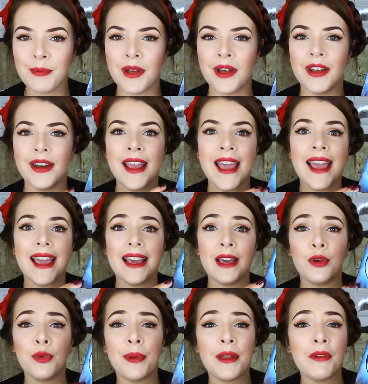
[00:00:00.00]
but
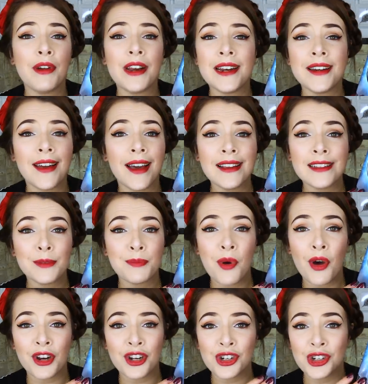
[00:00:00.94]
it will be really nice to
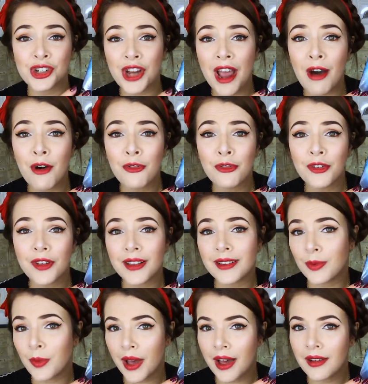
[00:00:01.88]
put on a shelf
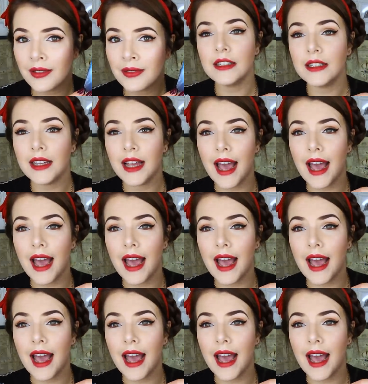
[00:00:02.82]
as well.